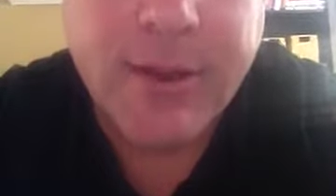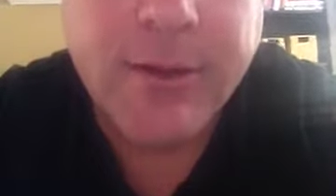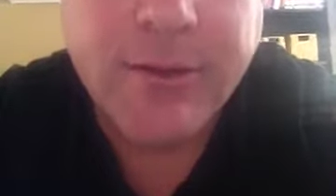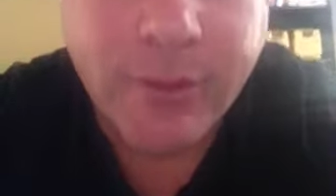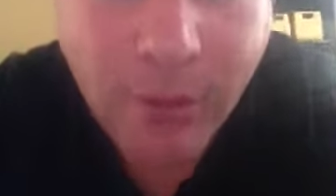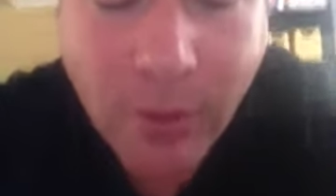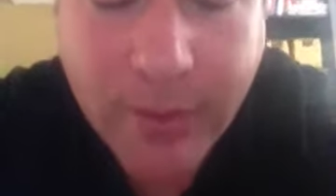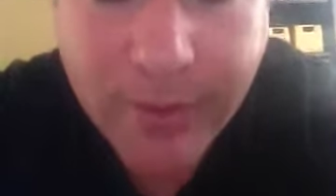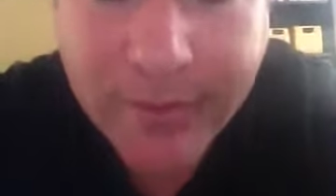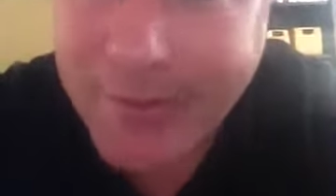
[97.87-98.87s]
So
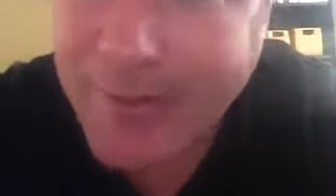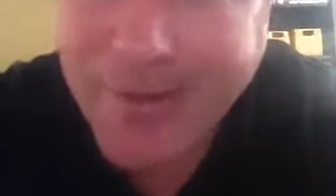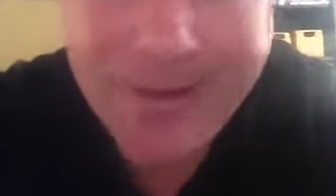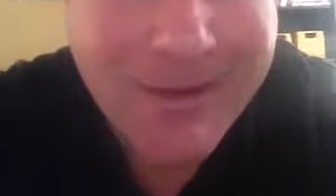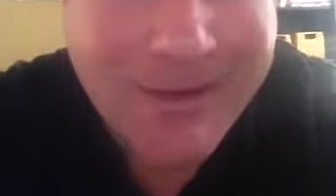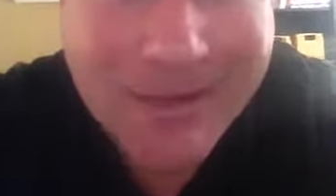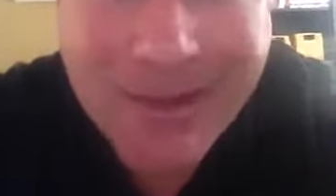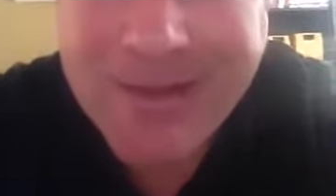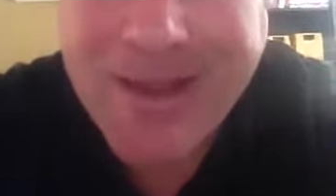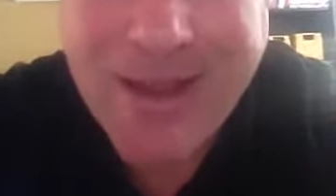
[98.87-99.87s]
always,
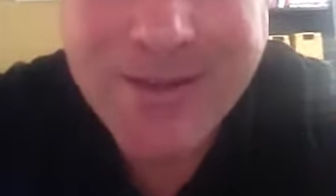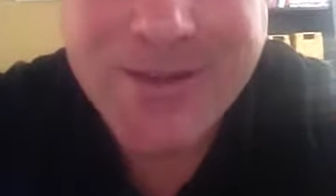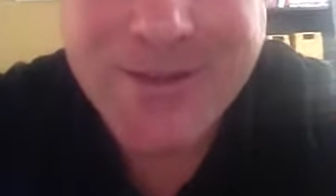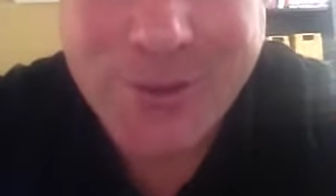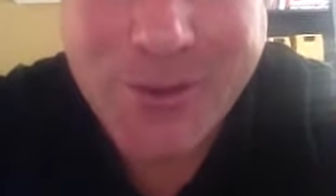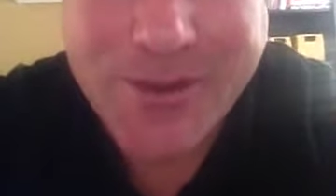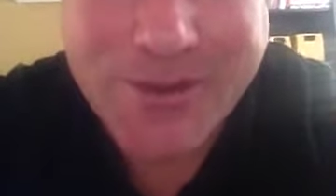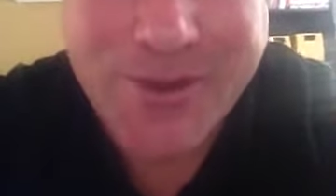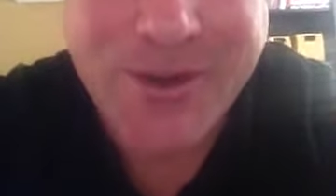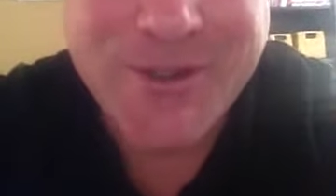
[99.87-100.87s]
unless the house is newer
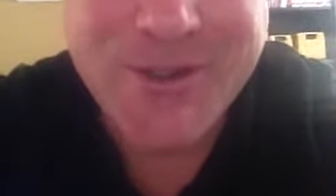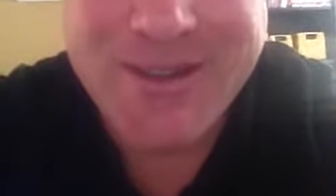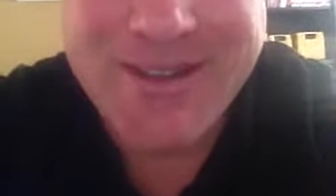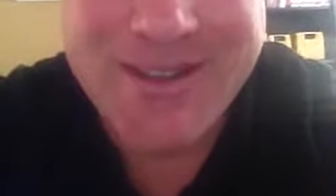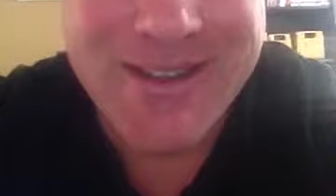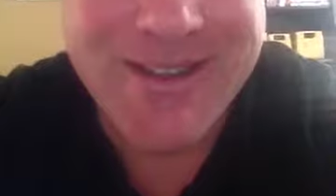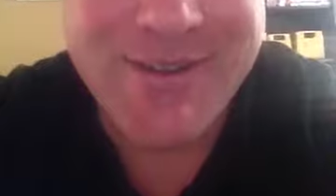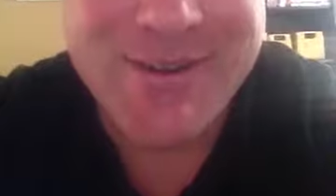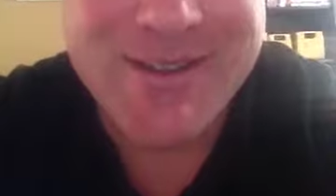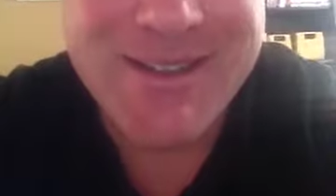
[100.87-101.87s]
construction and
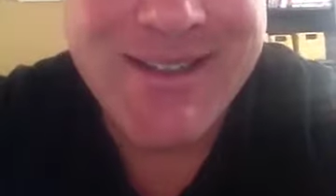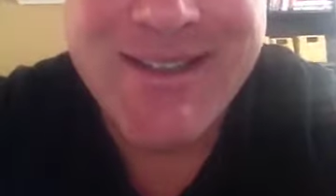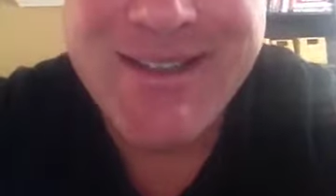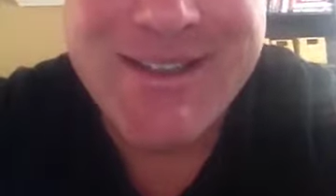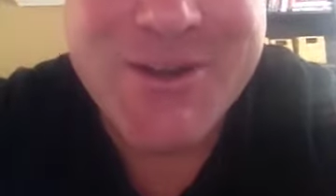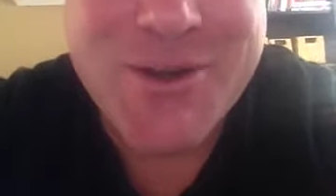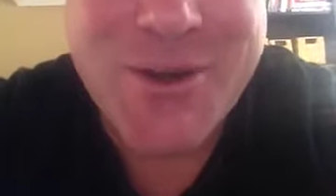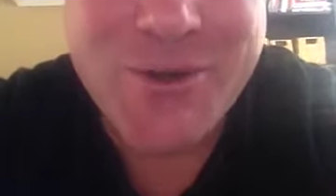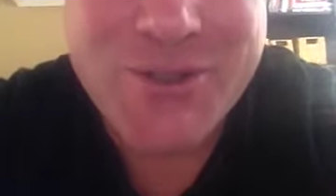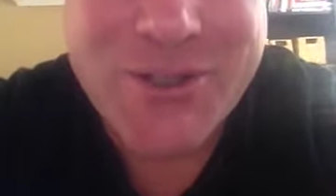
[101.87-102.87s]
there is
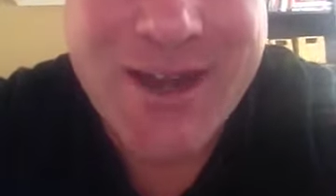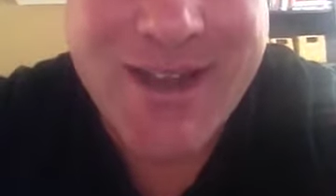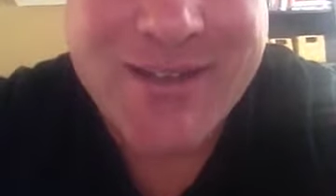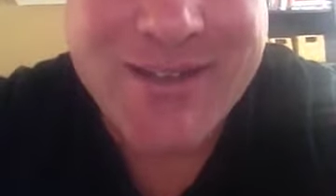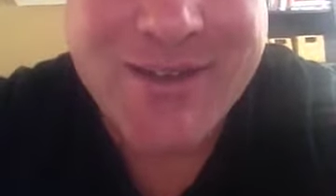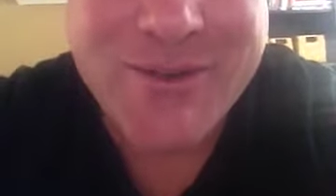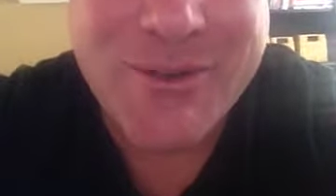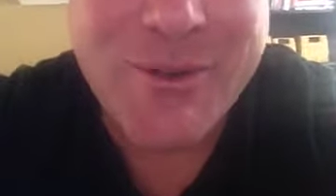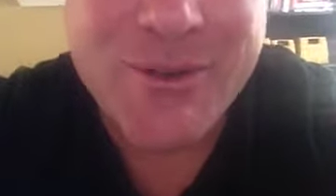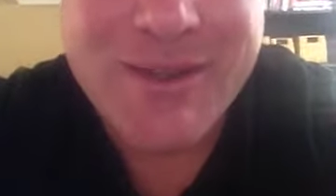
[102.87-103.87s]
no chance that there's
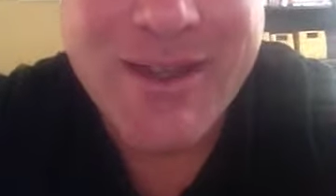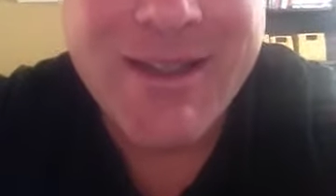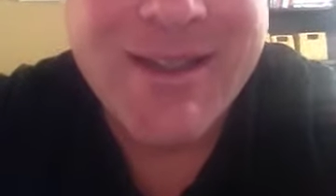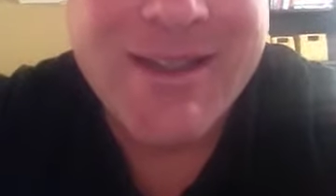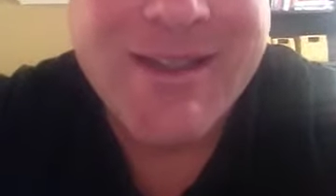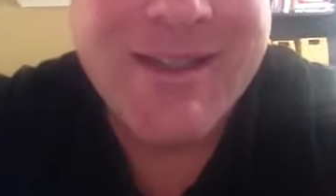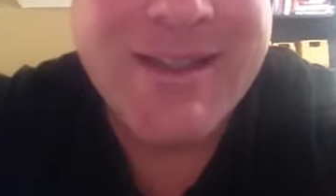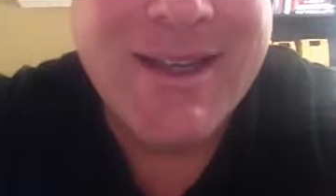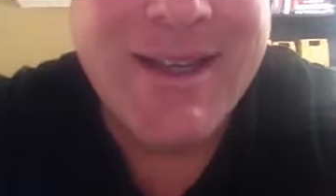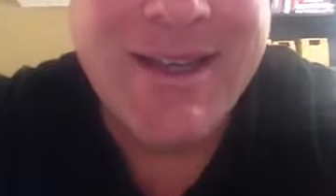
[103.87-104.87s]
an oil tank,
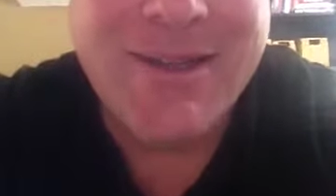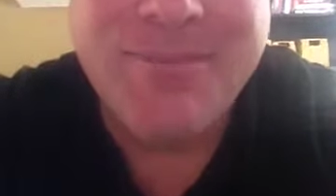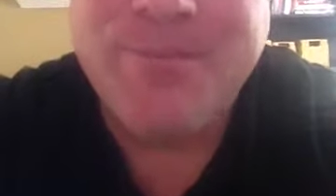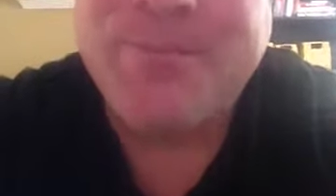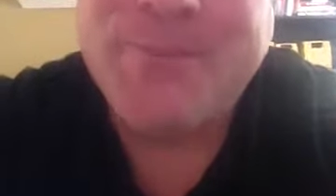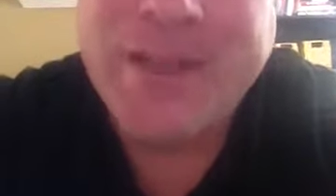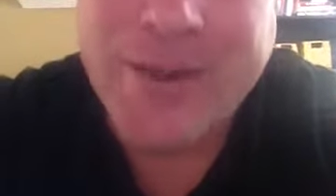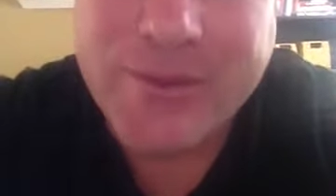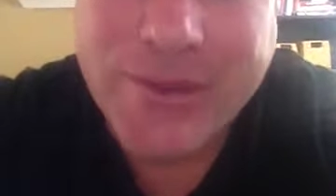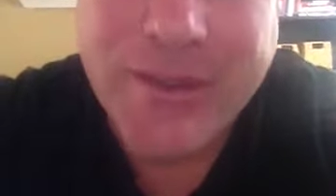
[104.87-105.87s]

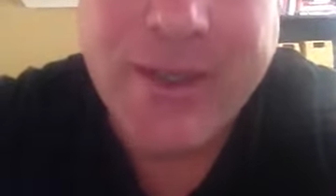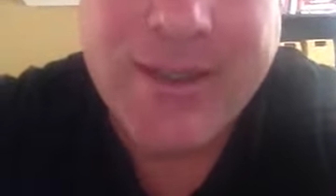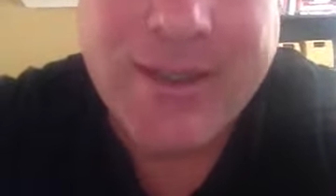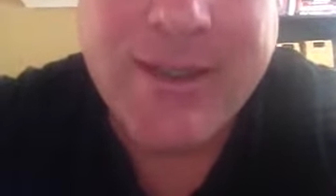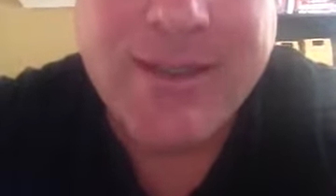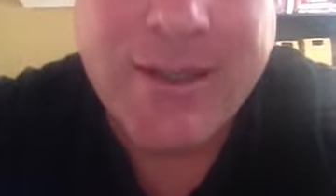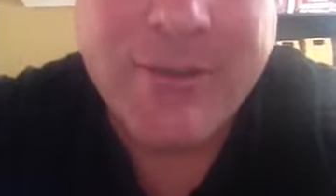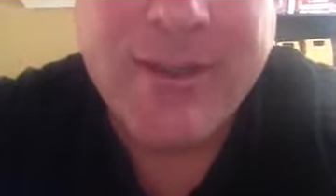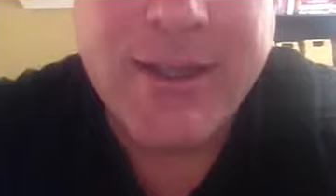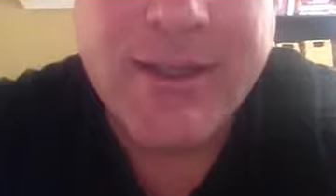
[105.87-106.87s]
it's a good idea to
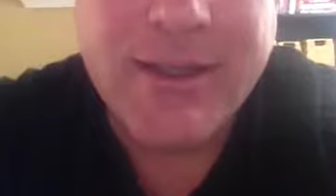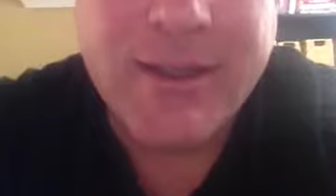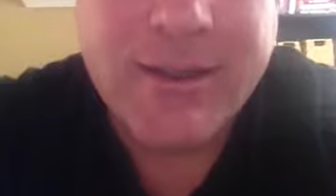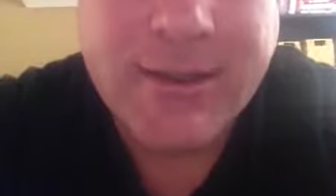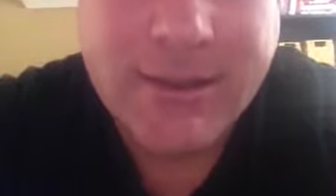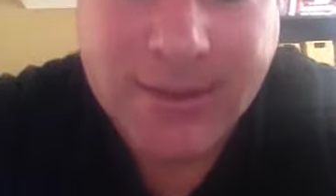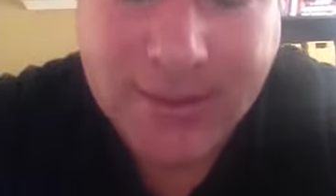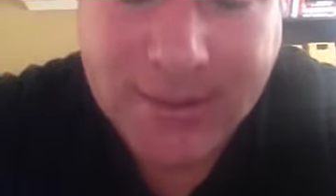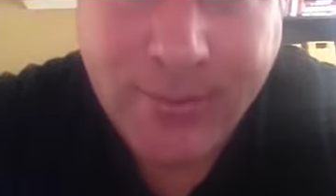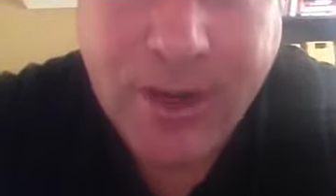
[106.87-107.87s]
definitely get the
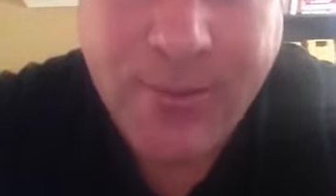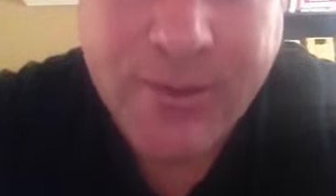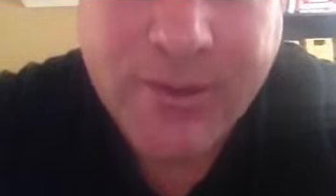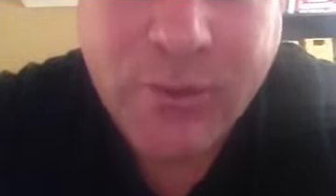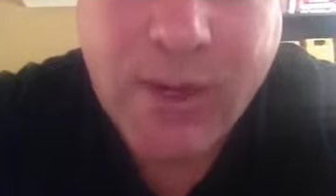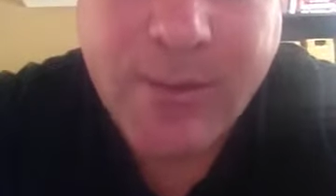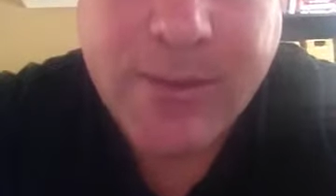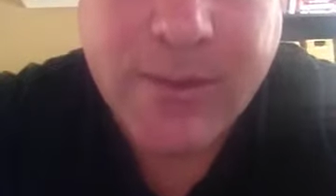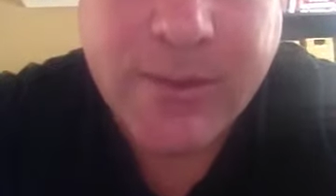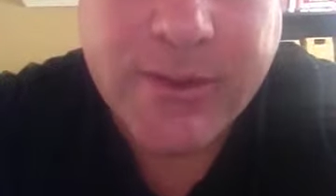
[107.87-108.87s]
property
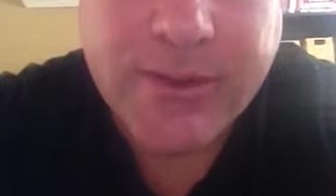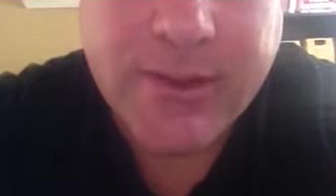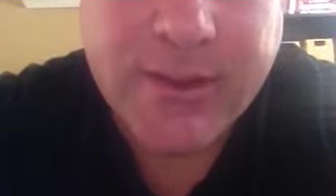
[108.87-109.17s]
swept, which is